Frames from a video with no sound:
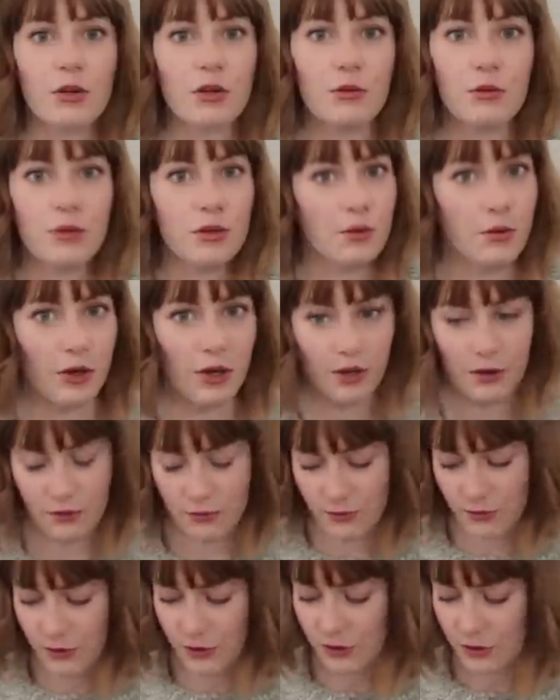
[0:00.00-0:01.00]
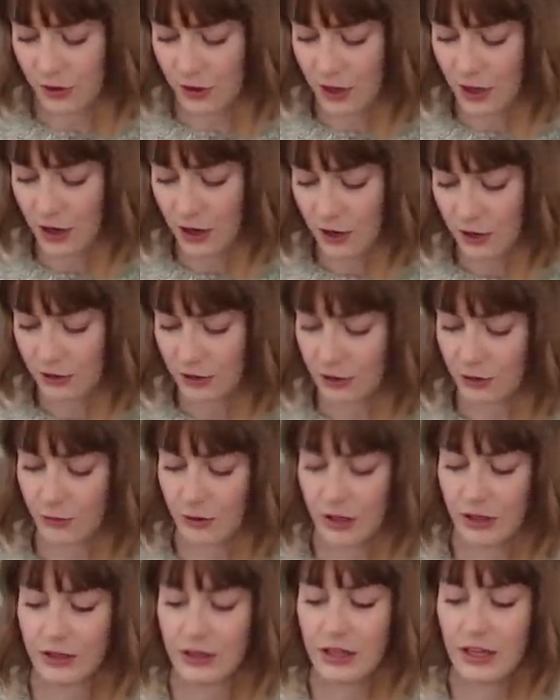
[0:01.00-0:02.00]
worked really well for our little
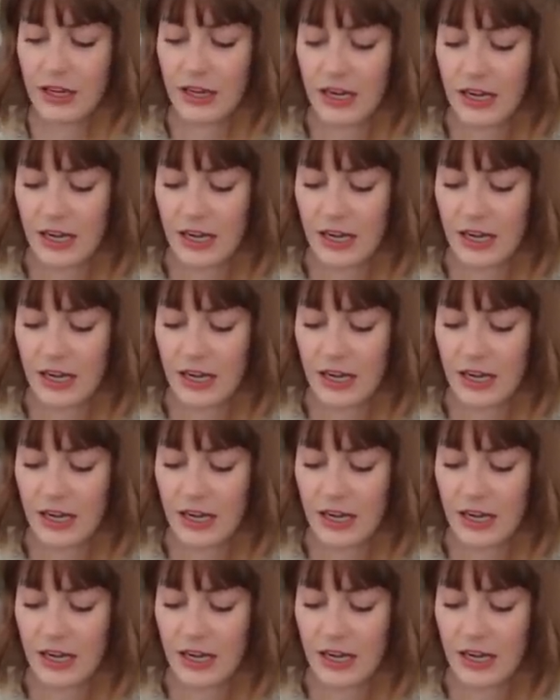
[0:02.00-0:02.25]
one.